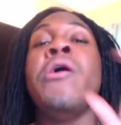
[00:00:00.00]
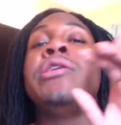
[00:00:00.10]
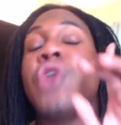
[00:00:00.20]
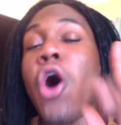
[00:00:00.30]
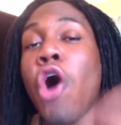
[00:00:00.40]

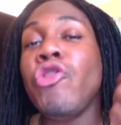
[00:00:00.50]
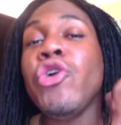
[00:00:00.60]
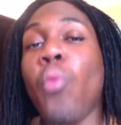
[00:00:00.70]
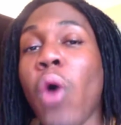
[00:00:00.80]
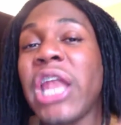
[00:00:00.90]
the only
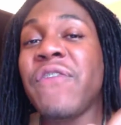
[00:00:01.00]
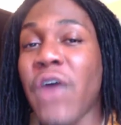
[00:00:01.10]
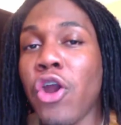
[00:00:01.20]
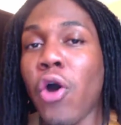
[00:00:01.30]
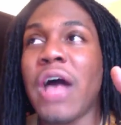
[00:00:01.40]
one
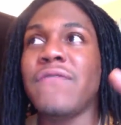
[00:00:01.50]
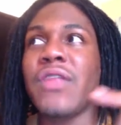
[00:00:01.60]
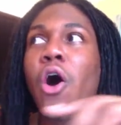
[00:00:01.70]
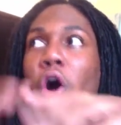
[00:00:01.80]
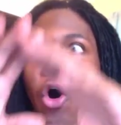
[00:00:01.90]
photo of the
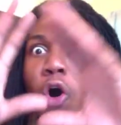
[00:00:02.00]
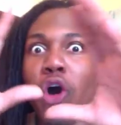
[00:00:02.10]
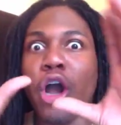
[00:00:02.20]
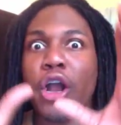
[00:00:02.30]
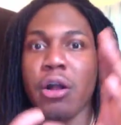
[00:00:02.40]

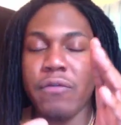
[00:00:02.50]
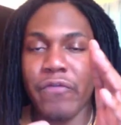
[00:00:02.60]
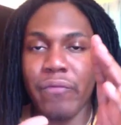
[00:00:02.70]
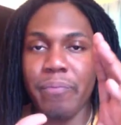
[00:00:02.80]
whole Earth